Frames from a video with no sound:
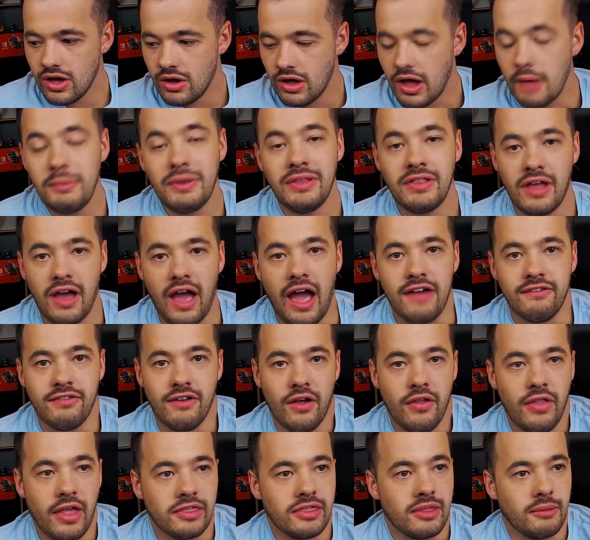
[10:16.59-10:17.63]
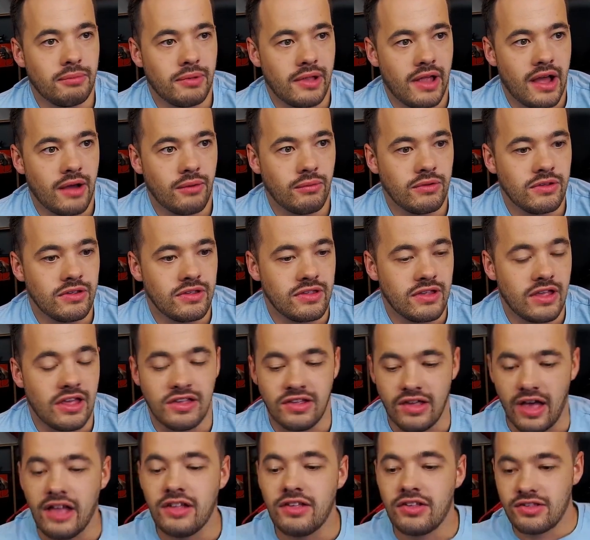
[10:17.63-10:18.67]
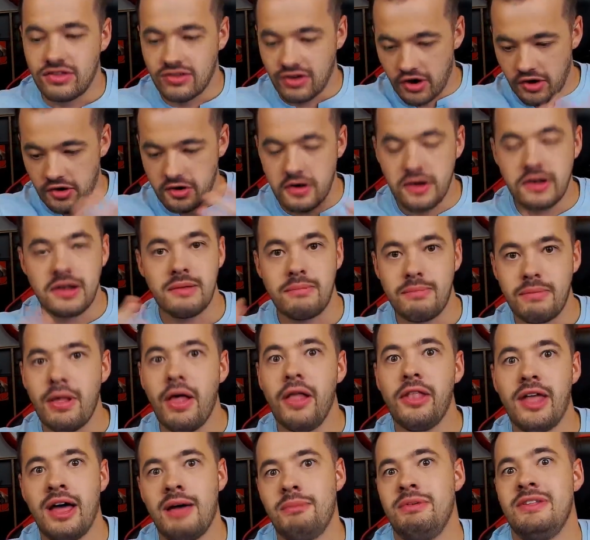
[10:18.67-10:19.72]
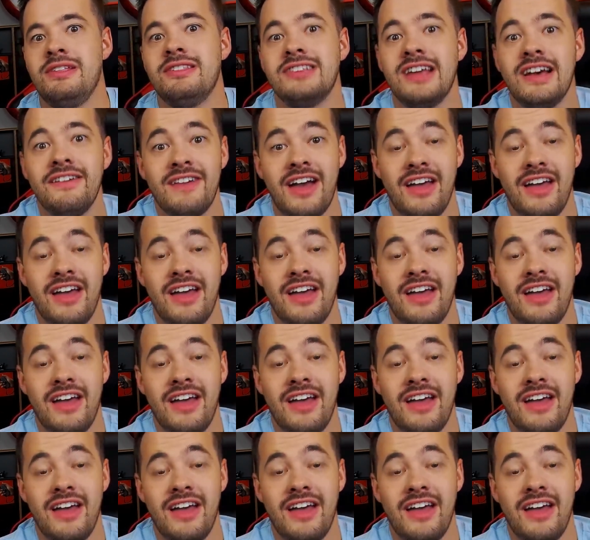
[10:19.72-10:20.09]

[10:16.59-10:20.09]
I mean, I felt like the plot was, it's starting to build up and stuff,